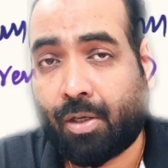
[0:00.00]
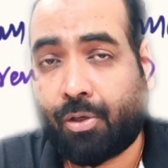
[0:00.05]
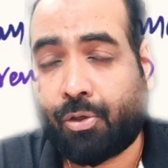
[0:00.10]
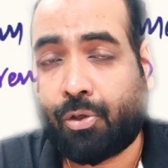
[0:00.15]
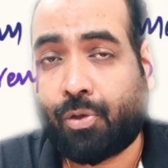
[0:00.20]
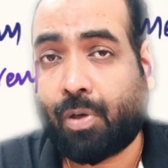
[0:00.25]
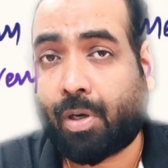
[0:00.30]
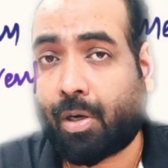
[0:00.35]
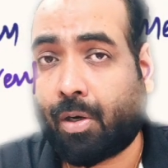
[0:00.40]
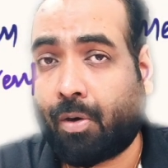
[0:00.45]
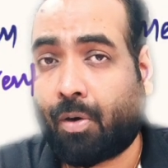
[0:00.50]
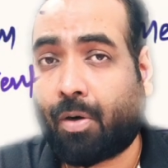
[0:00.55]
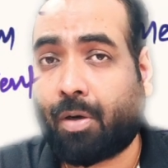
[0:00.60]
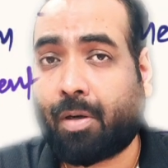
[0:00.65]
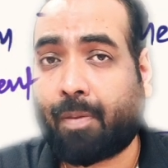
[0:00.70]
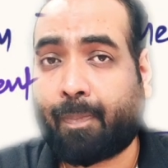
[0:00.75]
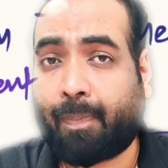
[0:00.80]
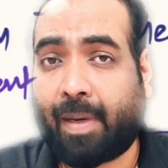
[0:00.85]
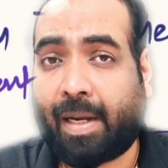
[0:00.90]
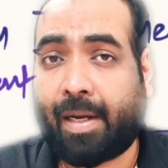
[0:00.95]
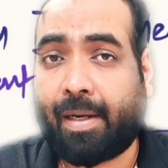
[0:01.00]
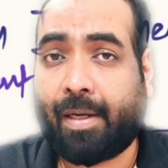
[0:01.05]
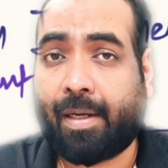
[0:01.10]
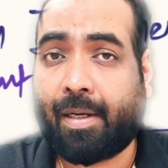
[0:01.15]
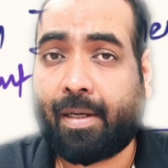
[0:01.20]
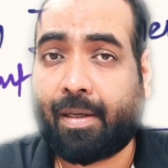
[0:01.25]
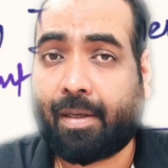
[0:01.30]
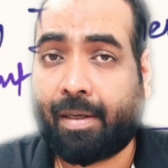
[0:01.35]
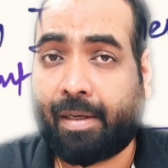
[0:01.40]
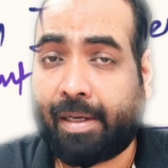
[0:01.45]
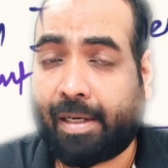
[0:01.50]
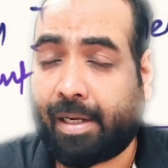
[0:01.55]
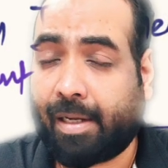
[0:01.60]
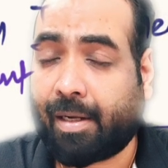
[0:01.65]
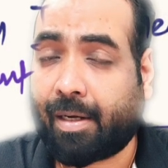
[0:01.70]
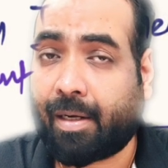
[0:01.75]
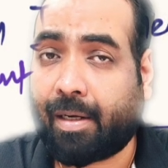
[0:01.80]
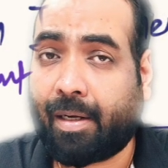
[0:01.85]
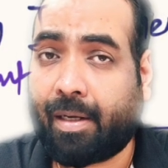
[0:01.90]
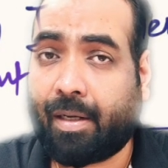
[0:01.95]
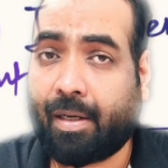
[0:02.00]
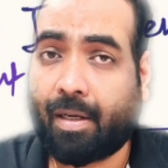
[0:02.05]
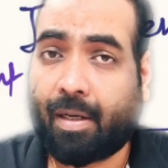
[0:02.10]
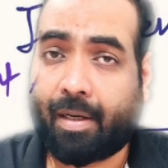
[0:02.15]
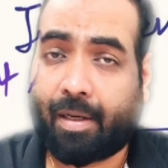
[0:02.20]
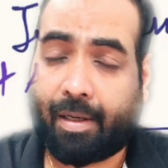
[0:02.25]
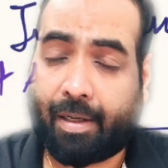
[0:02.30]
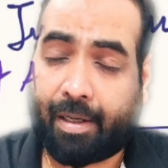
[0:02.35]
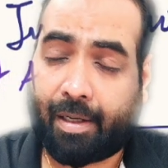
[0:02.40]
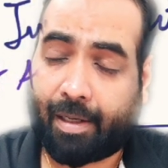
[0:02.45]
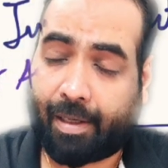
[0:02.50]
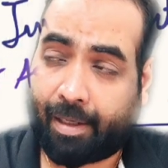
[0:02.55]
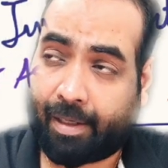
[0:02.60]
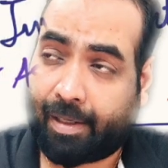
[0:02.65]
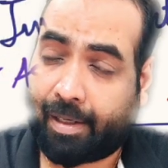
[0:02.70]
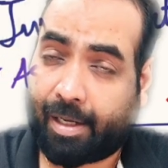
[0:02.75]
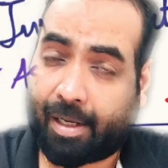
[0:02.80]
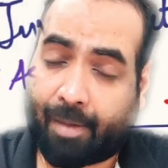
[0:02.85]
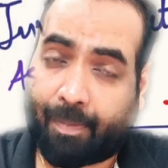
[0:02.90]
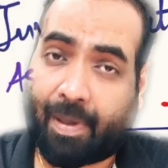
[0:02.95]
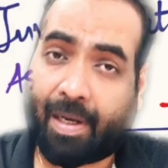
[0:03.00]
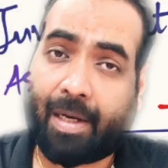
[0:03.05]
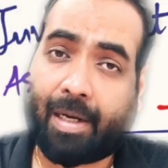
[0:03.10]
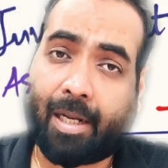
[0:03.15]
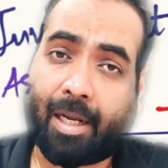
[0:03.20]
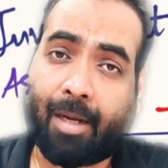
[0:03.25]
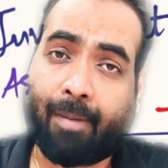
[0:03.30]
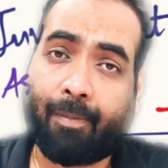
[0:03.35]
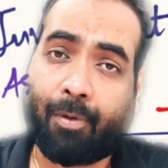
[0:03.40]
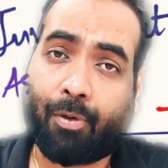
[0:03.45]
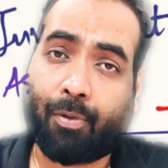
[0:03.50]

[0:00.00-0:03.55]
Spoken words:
You are not planning in nearby time